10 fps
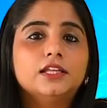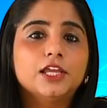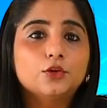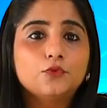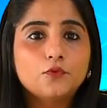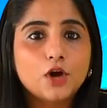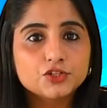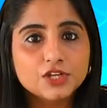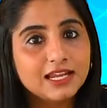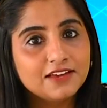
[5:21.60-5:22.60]
Thank you for
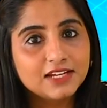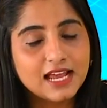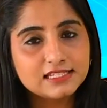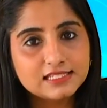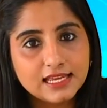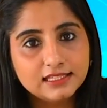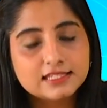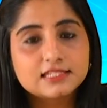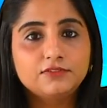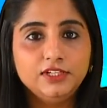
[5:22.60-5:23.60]
watching and have a nice day.
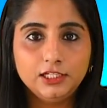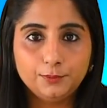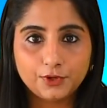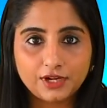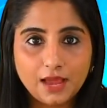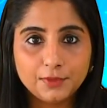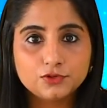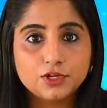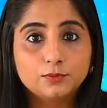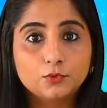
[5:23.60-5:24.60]
This is a weekly program, and
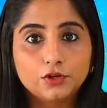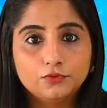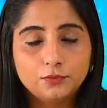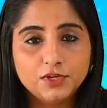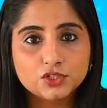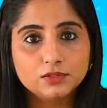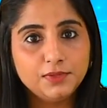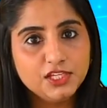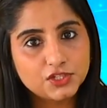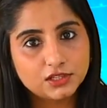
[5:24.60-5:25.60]
to get more information,
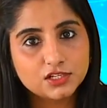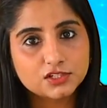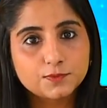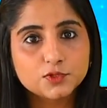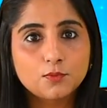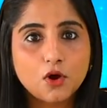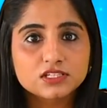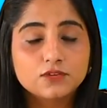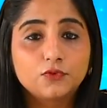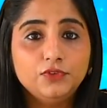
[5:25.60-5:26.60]
please check the description box,
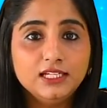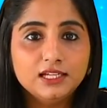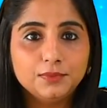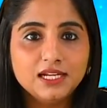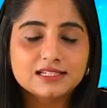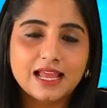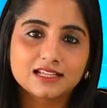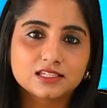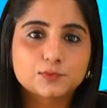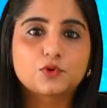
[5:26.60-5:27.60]
and for weekly updates, like
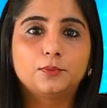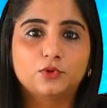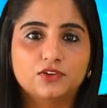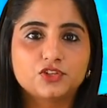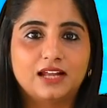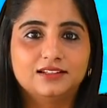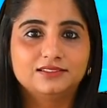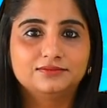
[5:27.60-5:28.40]
and subscribe to our channel.